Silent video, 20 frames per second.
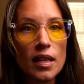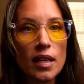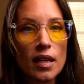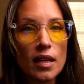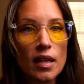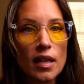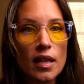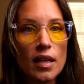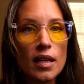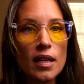
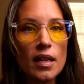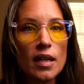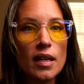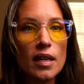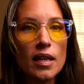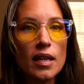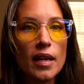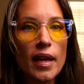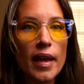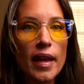
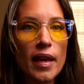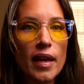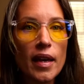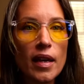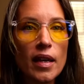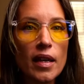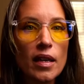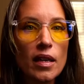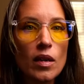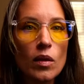
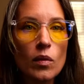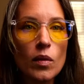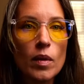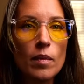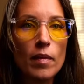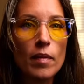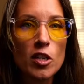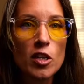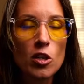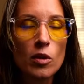And we
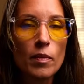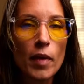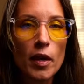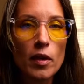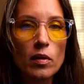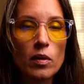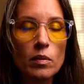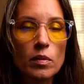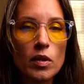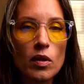measure
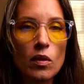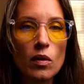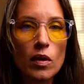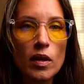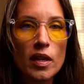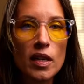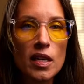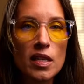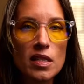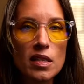microbial
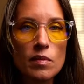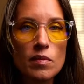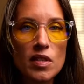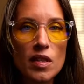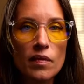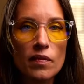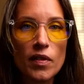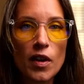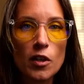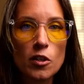organisms
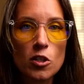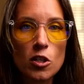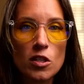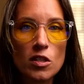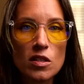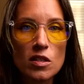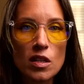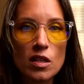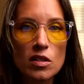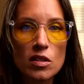and
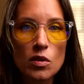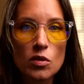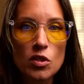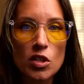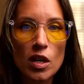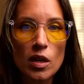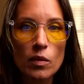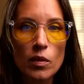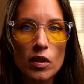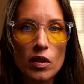functions
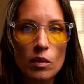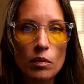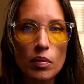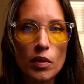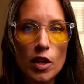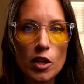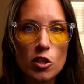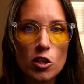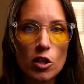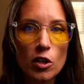associated with your
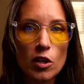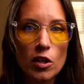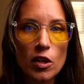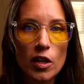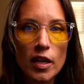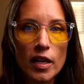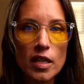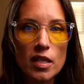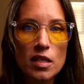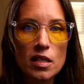blood
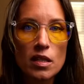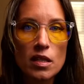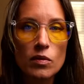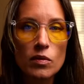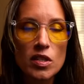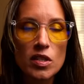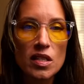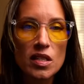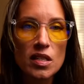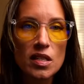sugar, insulin
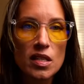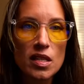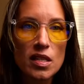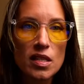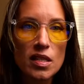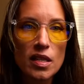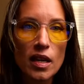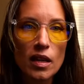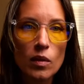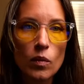
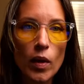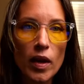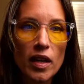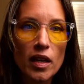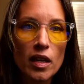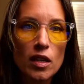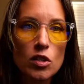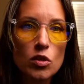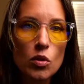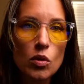resistance, and weight
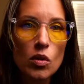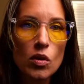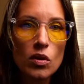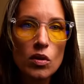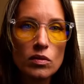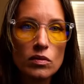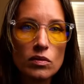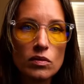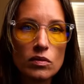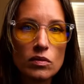control.
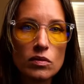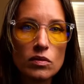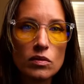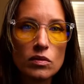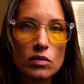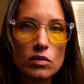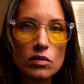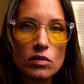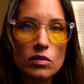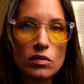
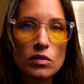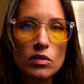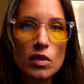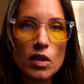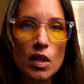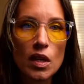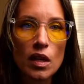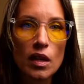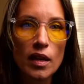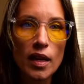
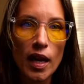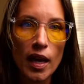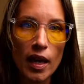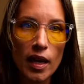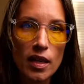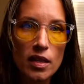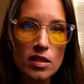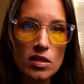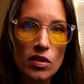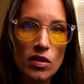
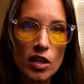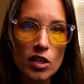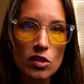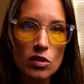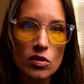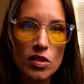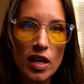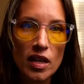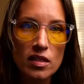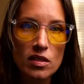Okay, so they do
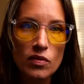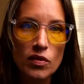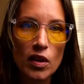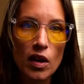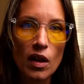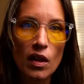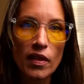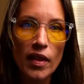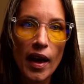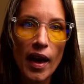tests for
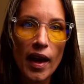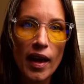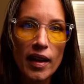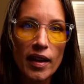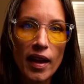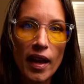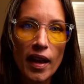all that.